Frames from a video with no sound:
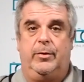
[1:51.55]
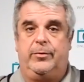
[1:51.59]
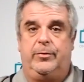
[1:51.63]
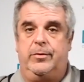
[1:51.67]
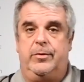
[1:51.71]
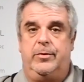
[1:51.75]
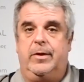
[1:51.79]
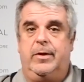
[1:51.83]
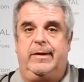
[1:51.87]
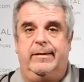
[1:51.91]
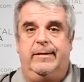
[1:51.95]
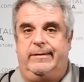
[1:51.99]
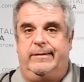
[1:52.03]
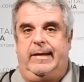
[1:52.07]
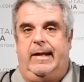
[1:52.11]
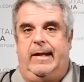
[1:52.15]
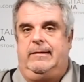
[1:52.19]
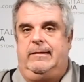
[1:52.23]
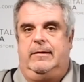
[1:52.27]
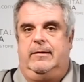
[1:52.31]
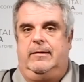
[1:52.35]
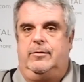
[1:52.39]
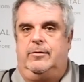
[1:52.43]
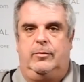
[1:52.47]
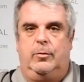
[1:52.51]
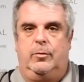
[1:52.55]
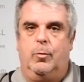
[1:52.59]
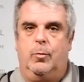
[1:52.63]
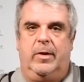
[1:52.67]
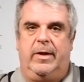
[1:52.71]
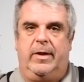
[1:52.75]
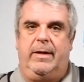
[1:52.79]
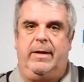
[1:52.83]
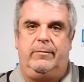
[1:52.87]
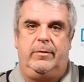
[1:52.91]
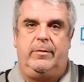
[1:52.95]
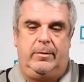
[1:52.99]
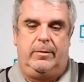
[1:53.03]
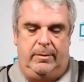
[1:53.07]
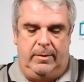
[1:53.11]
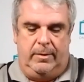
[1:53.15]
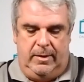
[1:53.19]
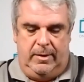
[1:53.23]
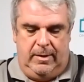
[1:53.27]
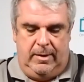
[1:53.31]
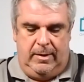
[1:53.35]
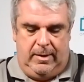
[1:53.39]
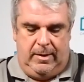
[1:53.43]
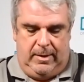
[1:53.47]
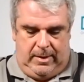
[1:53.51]
so you can set this to whatever
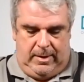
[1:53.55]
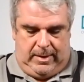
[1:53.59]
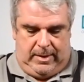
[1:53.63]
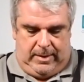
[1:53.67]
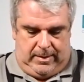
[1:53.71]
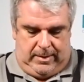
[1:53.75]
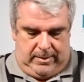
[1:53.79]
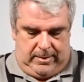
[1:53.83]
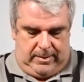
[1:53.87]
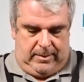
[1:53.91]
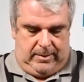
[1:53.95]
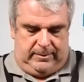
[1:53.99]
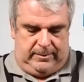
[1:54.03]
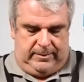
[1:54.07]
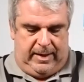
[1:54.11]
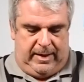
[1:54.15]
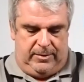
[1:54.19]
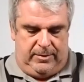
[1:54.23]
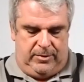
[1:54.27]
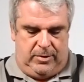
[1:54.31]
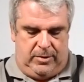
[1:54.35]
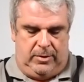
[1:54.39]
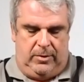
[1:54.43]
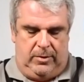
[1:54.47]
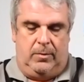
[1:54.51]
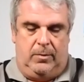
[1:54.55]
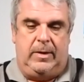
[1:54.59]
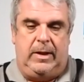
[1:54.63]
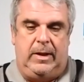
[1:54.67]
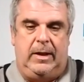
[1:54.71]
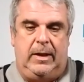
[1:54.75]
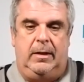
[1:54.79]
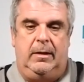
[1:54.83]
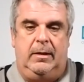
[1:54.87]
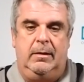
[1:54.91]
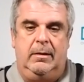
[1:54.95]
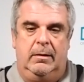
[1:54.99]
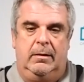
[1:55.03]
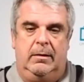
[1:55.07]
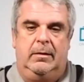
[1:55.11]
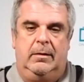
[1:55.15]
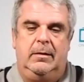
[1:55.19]
tension you need.